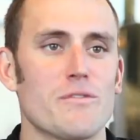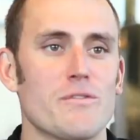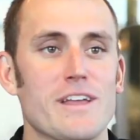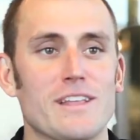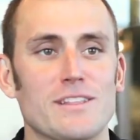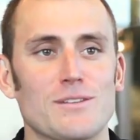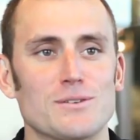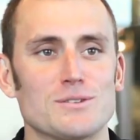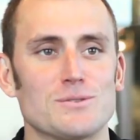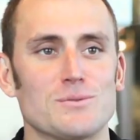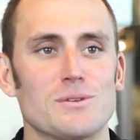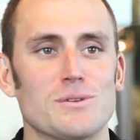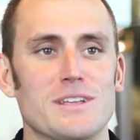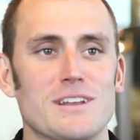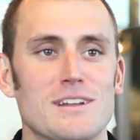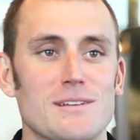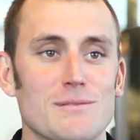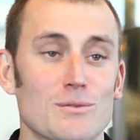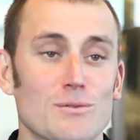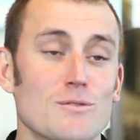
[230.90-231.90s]
think there's really
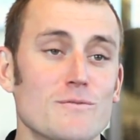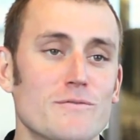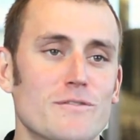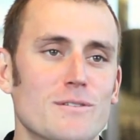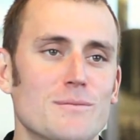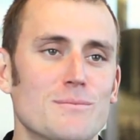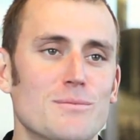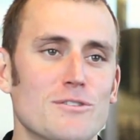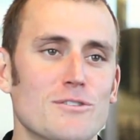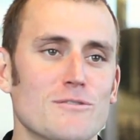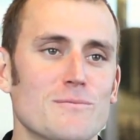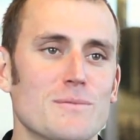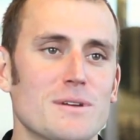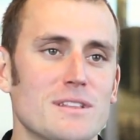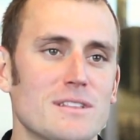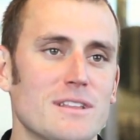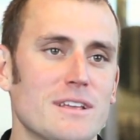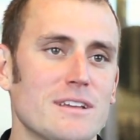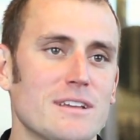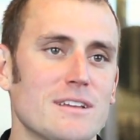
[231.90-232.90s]
any room for
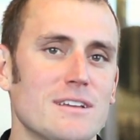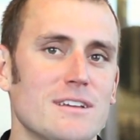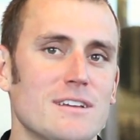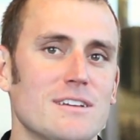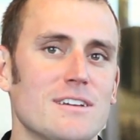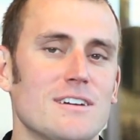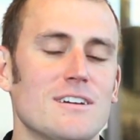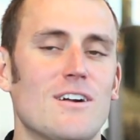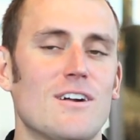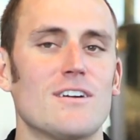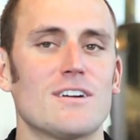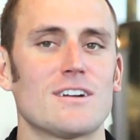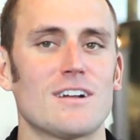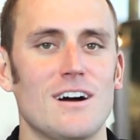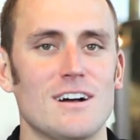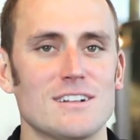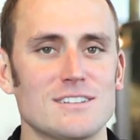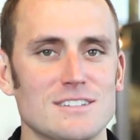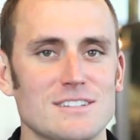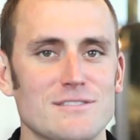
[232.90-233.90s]
improvement. They are
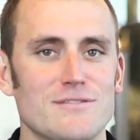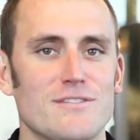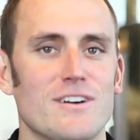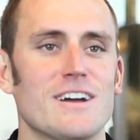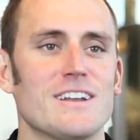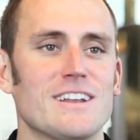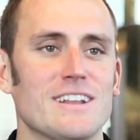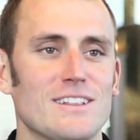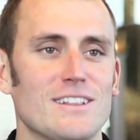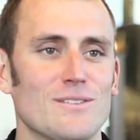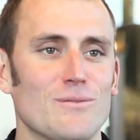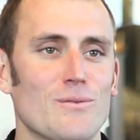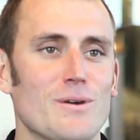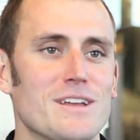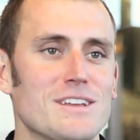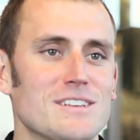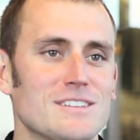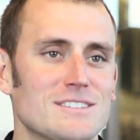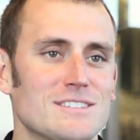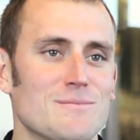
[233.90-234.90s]
constantly finding
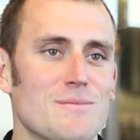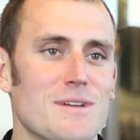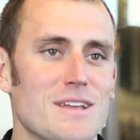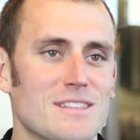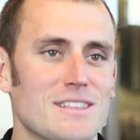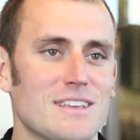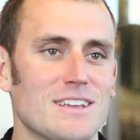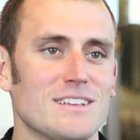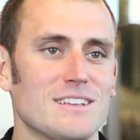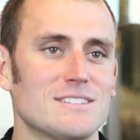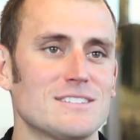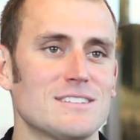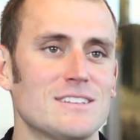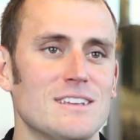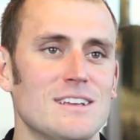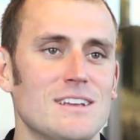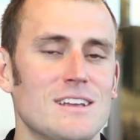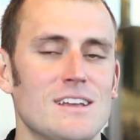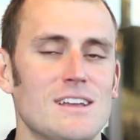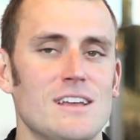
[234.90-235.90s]
ways to make things,
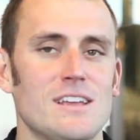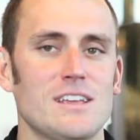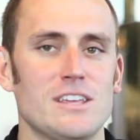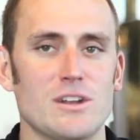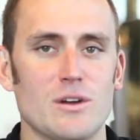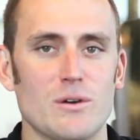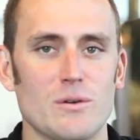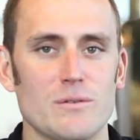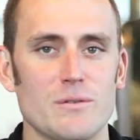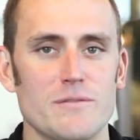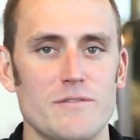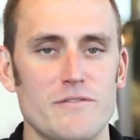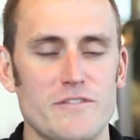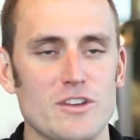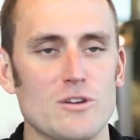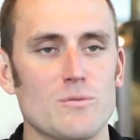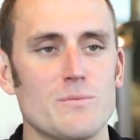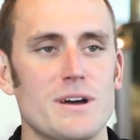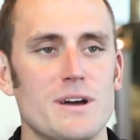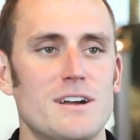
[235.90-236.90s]
you know,
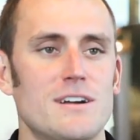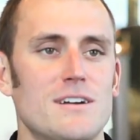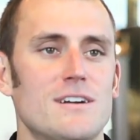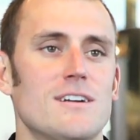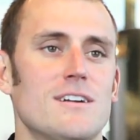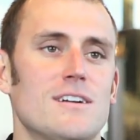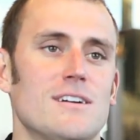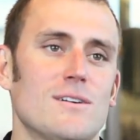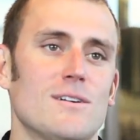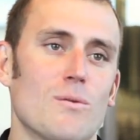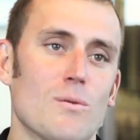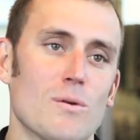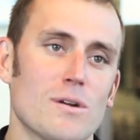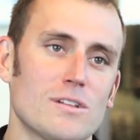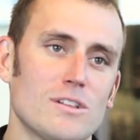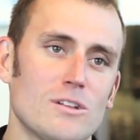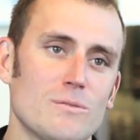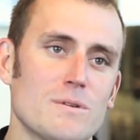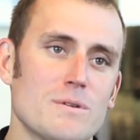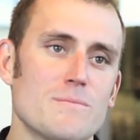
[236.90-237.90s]
feel better, work
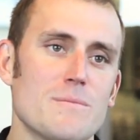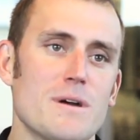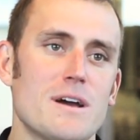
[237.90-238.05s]
a little bit